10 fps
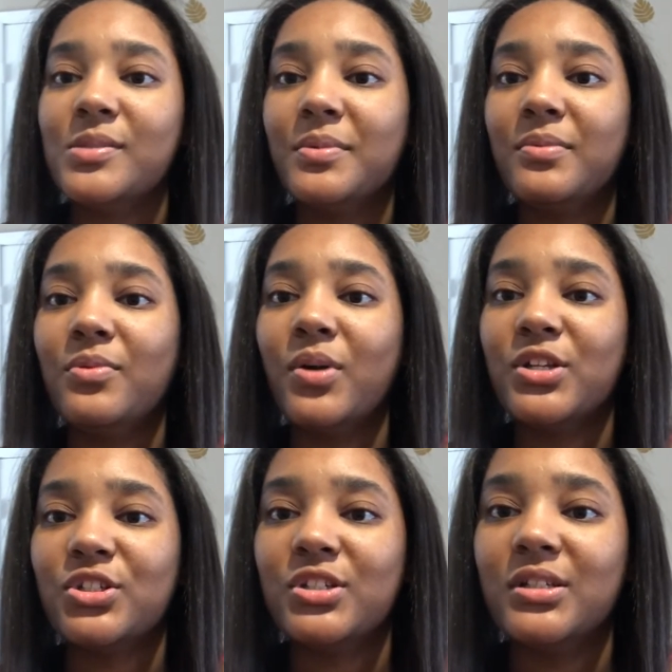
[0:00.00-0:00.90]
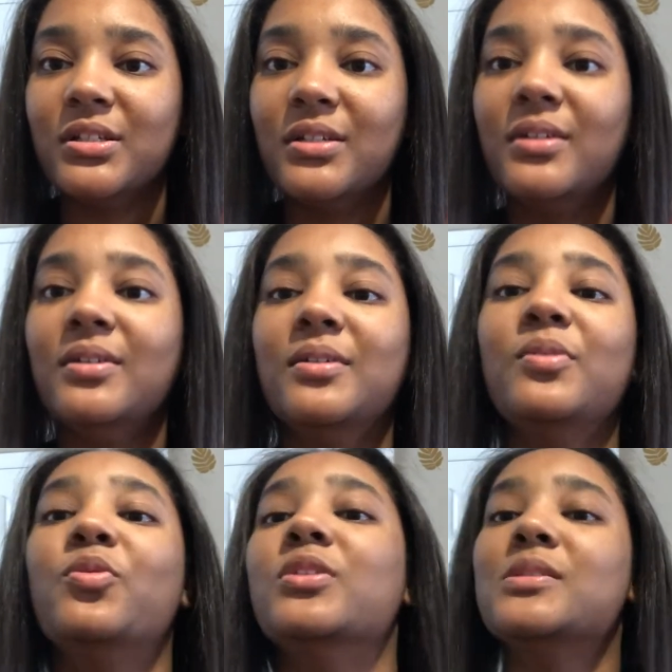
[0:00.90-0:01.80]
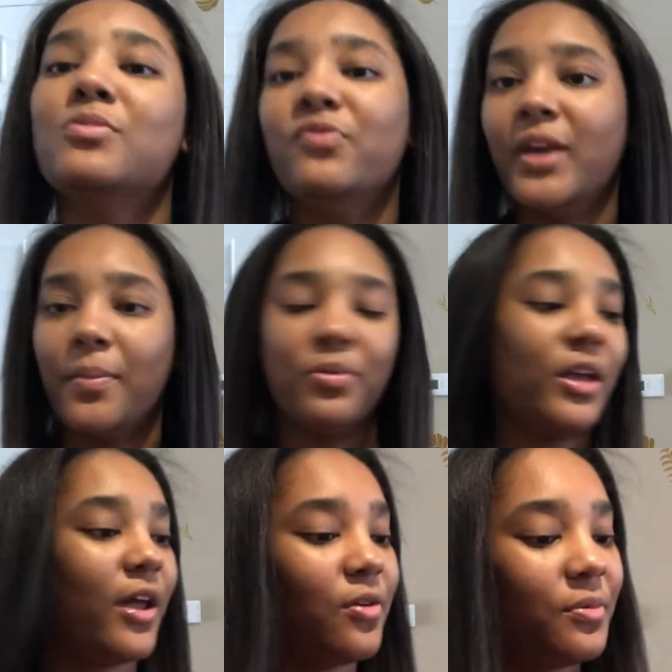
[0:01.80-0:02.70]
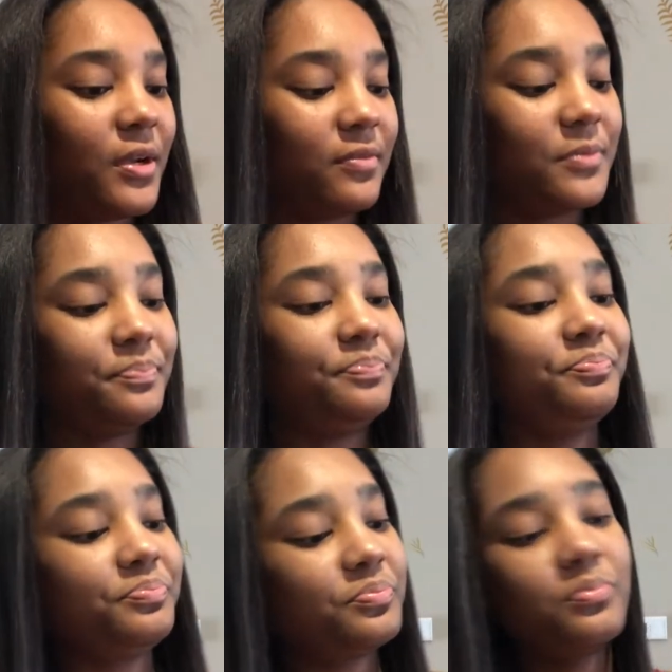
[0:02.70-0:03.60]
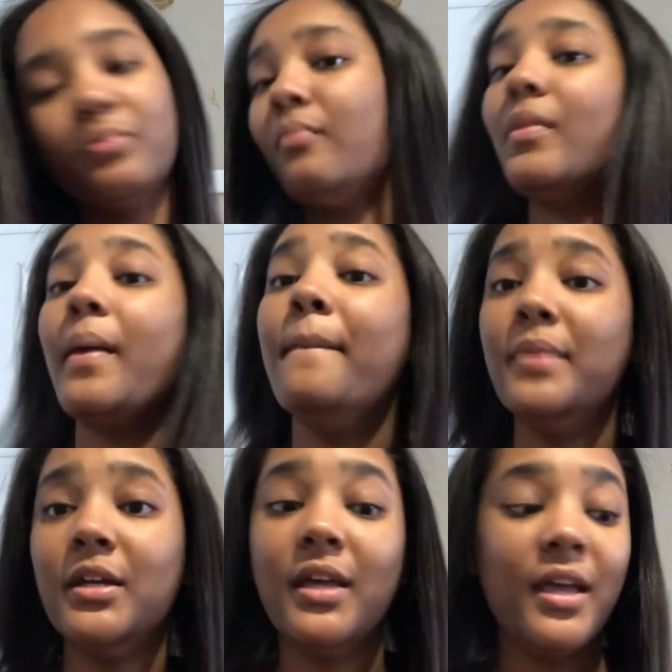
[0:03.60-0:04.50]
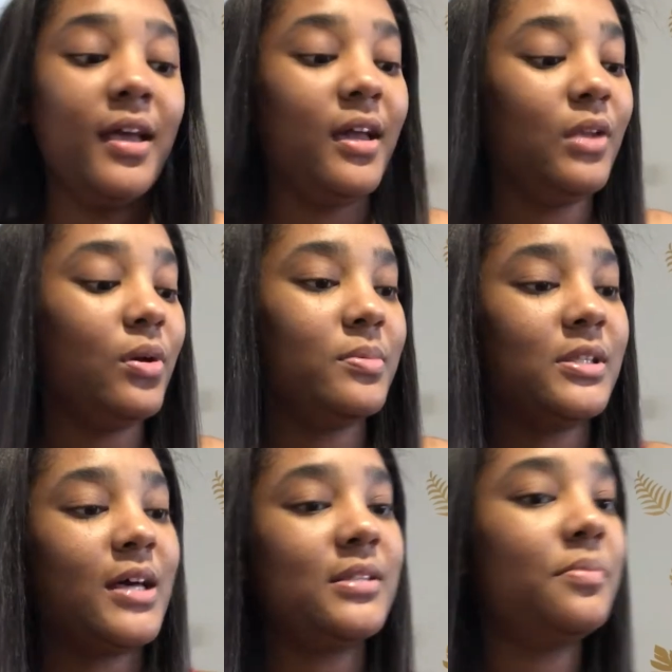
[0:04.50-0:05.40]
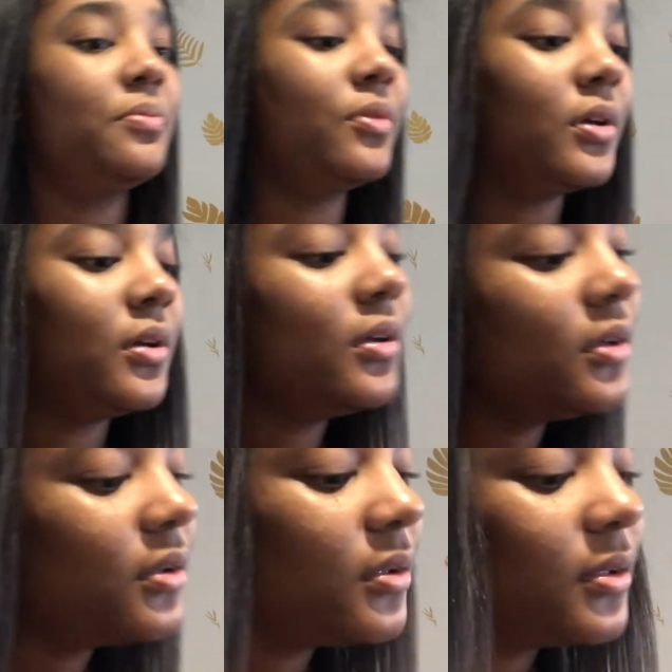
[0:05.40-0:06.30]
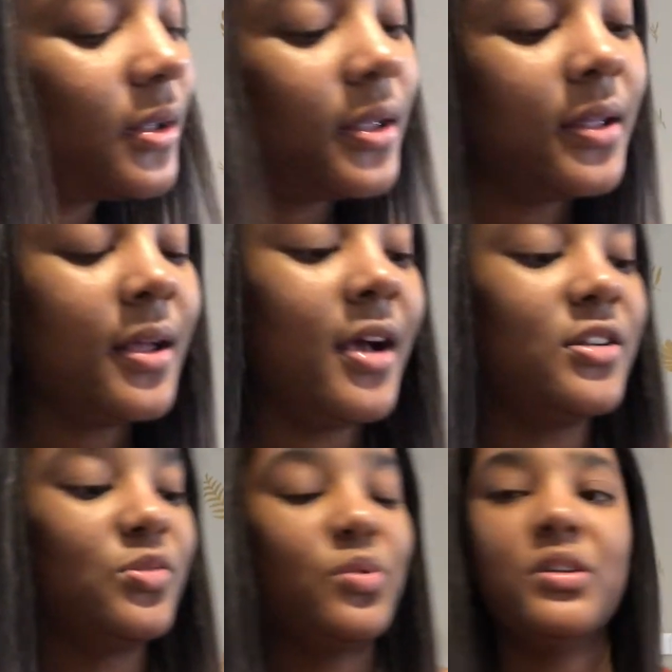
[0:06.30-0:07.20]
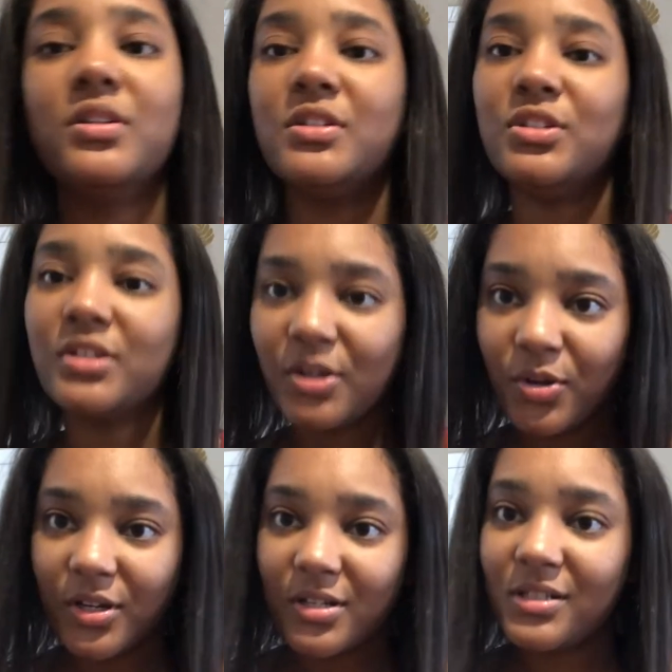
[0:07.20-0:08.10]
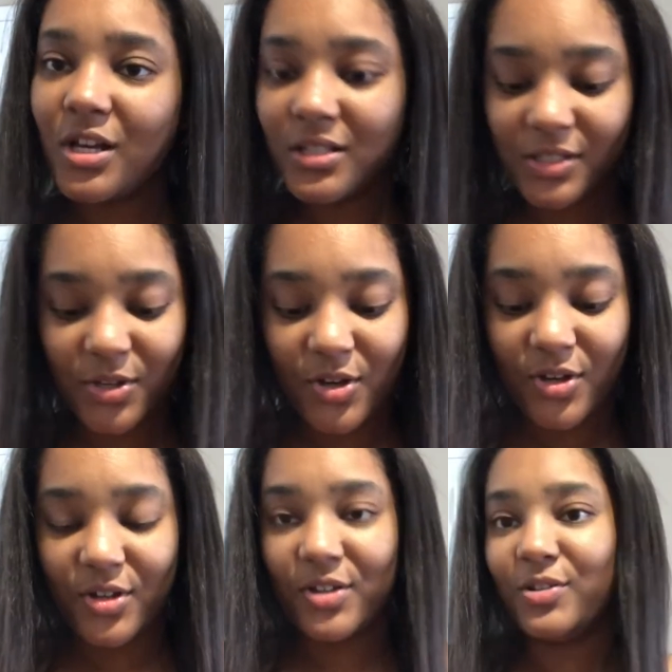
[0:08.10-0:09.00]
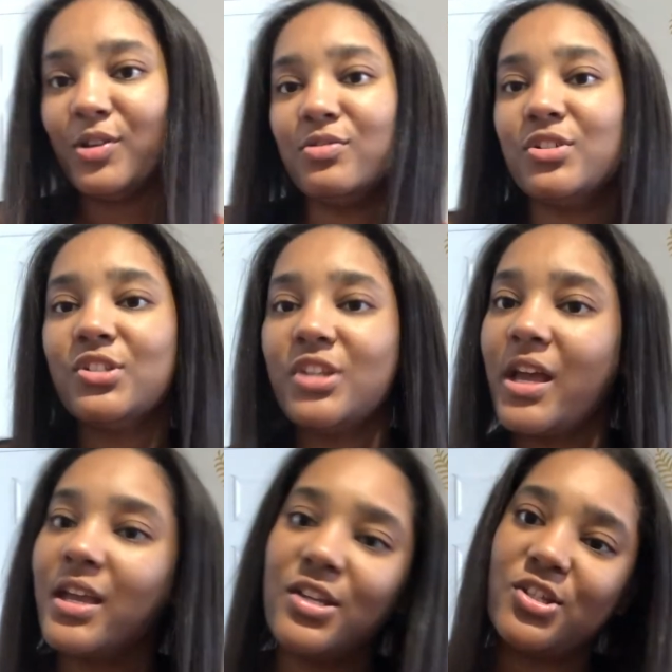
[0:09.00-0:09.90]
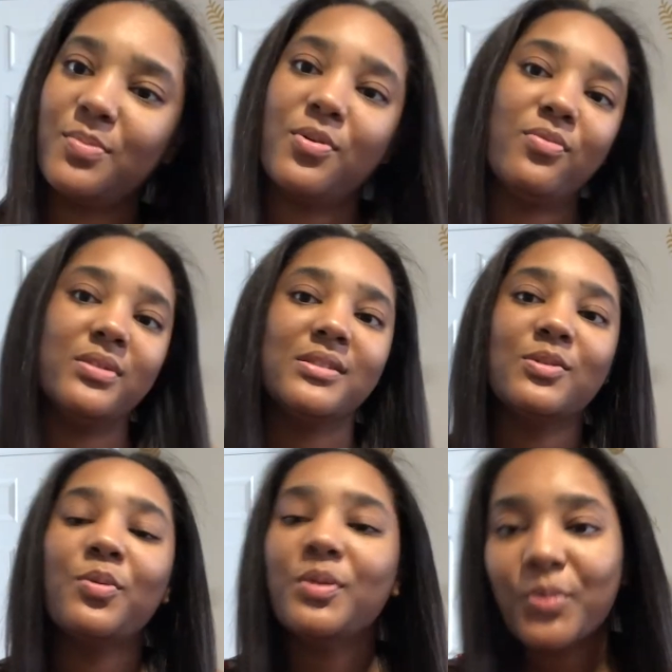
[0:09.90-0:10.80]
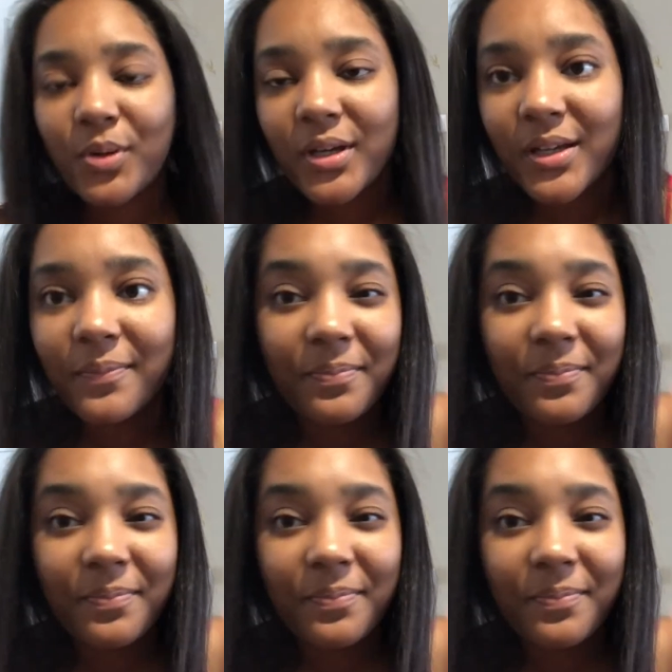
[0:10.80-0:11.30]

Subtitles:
but we watched it on this movie app we got or whatever. But anyway, besides the point, I just wanted to get on here and talk to y'all, you know, chit chat, catch up on what's going on